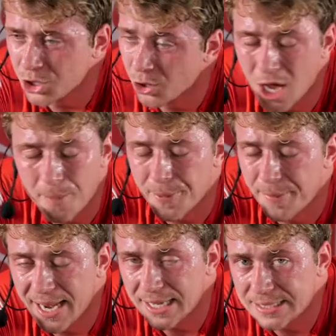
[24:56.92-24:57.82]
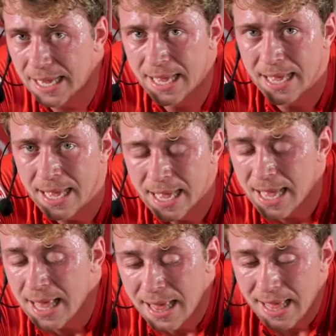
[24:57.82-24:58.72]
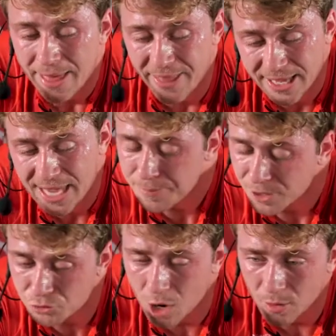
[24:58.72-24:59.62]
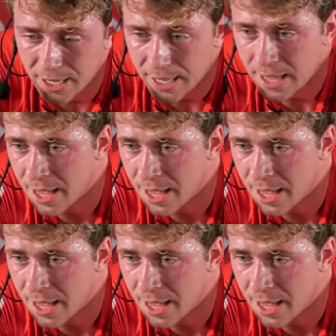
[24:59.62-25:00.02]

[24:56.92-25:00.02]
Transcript: to do a couple of minutes and then keep us rolling,